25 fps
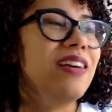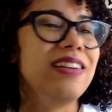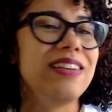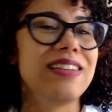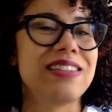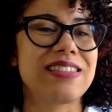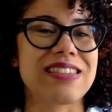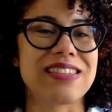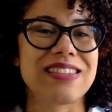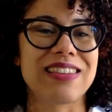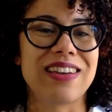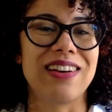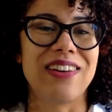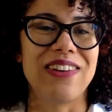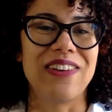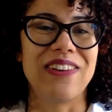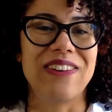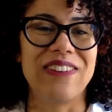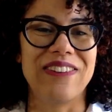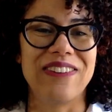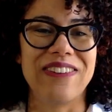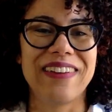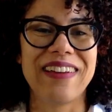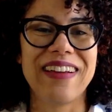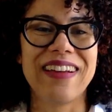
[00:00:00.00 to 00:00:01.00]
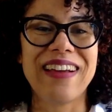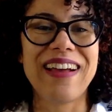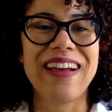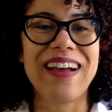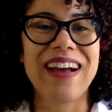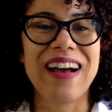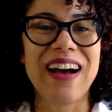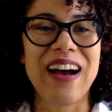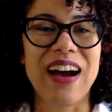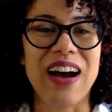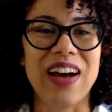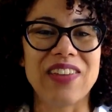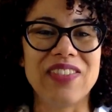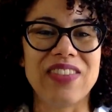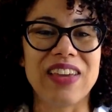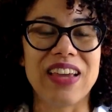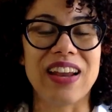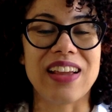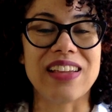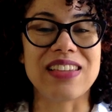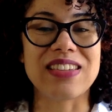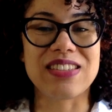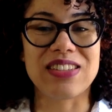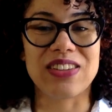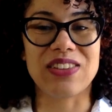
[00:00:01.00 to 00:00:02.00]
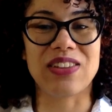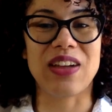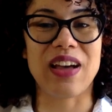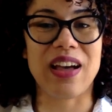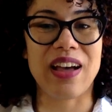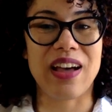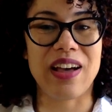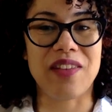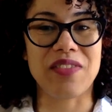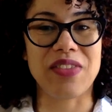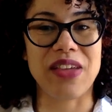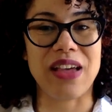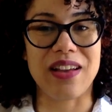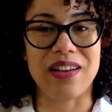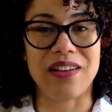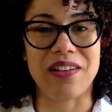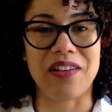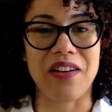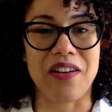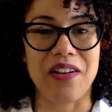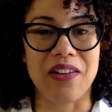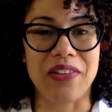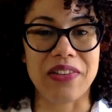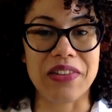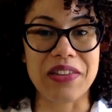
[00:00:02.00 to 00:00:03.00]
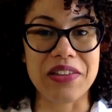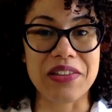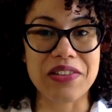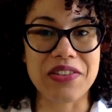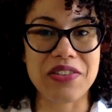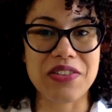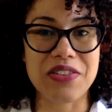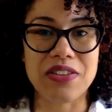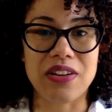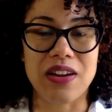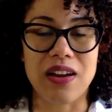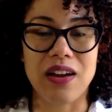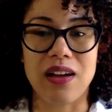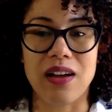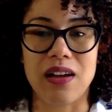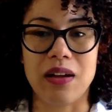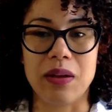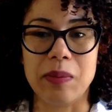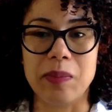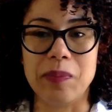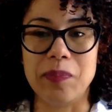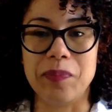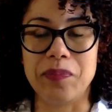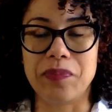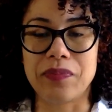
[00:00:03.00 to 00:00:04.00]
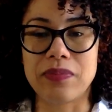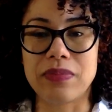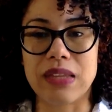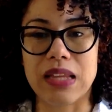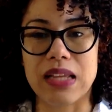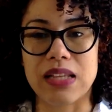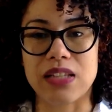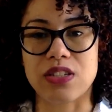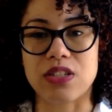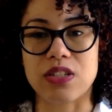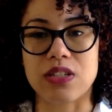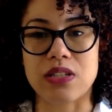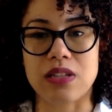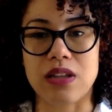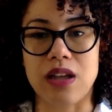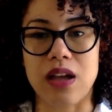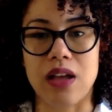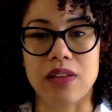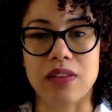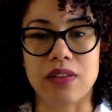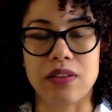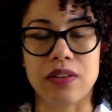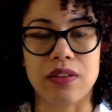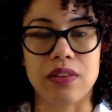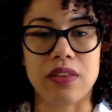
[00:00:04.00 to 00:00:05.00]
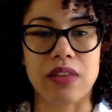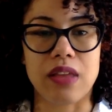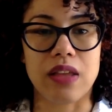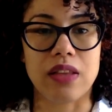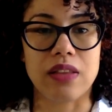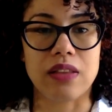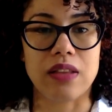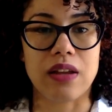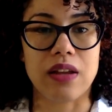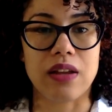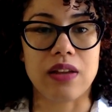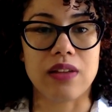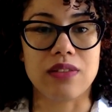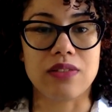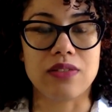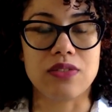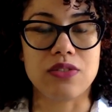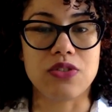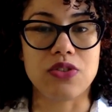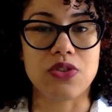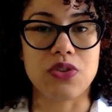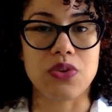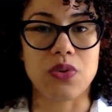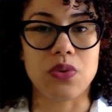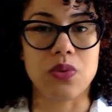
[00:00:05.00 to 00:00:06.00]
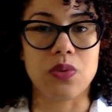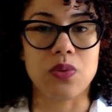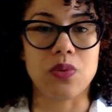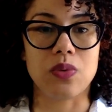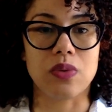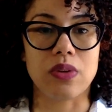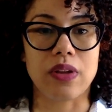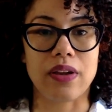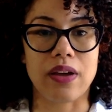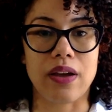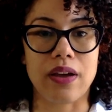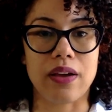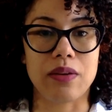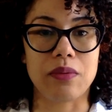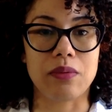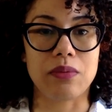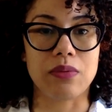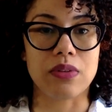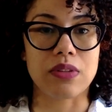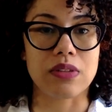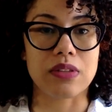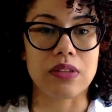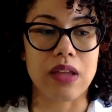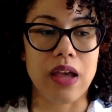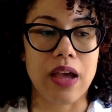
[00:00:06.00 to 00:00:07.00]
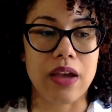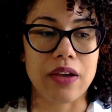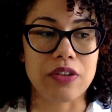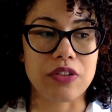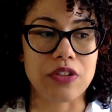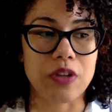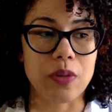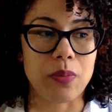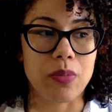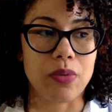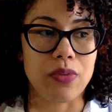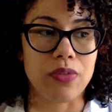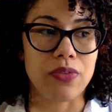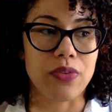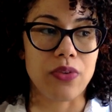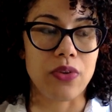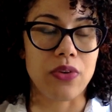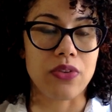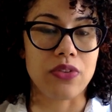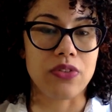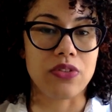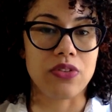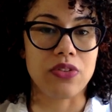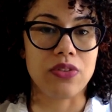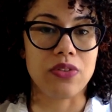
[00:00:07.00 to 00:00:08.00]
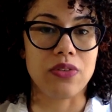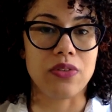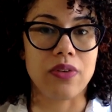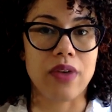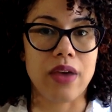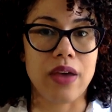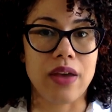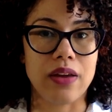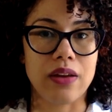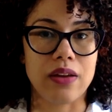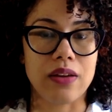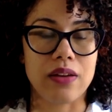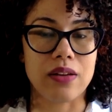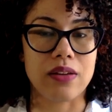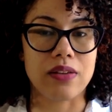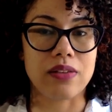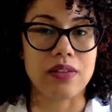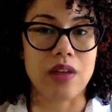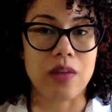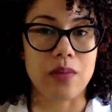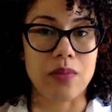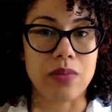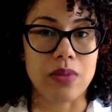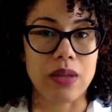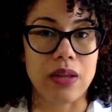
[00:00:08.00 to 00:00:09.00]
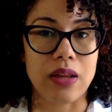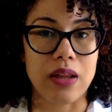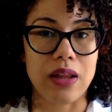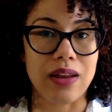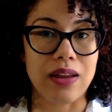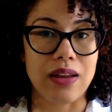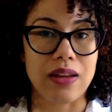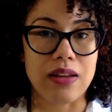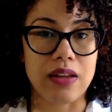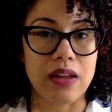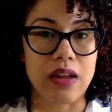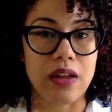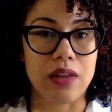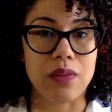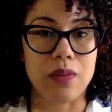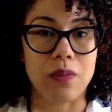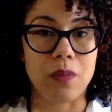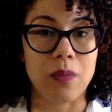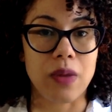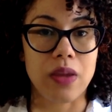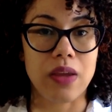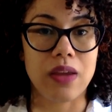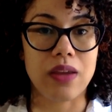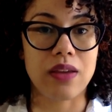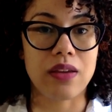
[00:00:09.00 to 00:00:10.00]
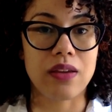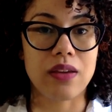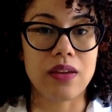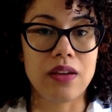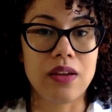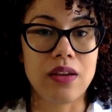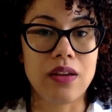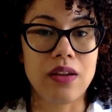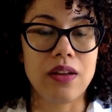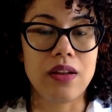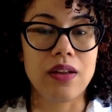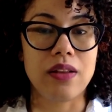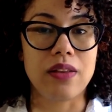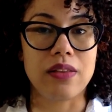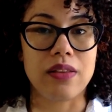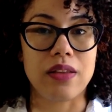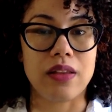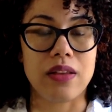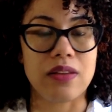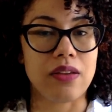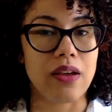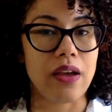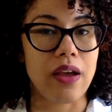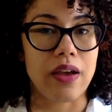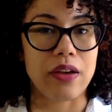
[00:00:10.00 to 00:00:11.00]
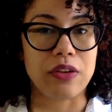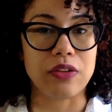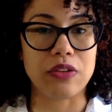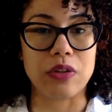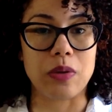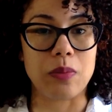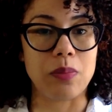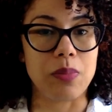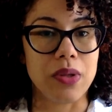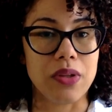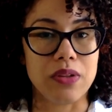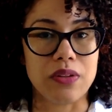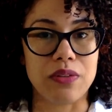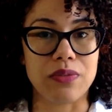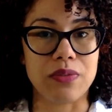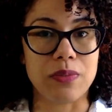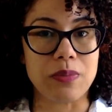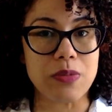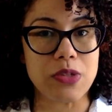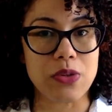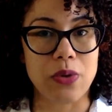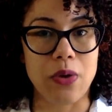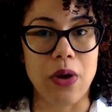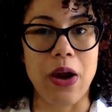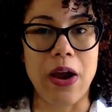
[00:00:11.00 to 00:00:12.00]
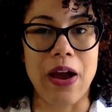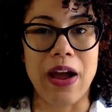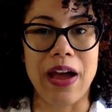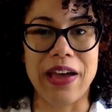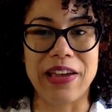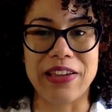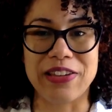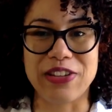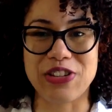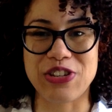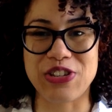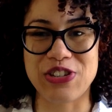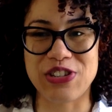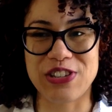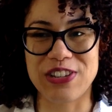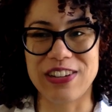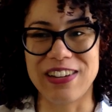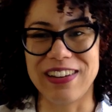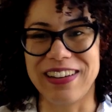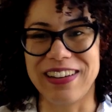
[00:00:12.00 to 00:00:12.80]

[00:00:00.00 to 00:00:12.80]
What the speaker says: So, I mean, I still have that knowledge. It's just not the thing that I do. Like, I will actually prefer to edit a template any day of the week than to actually build it from scratch.